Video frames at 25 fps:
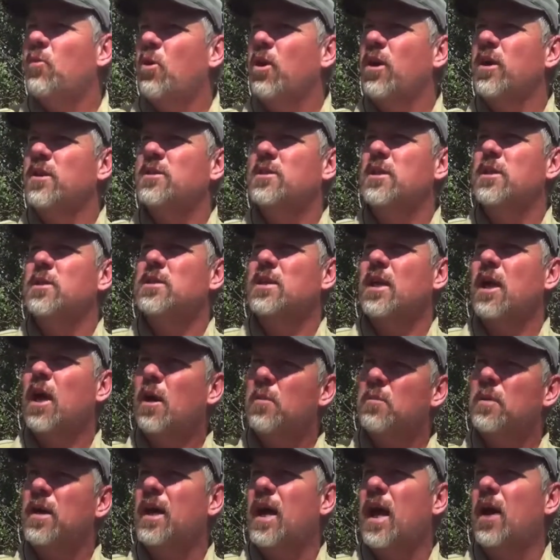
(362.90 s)
us is
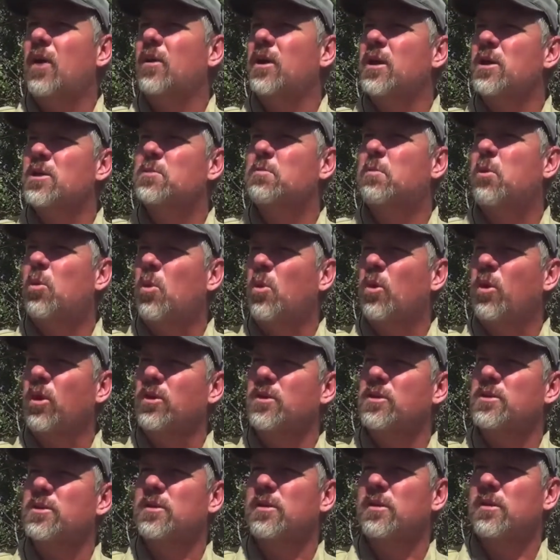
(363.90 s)
coming out his pores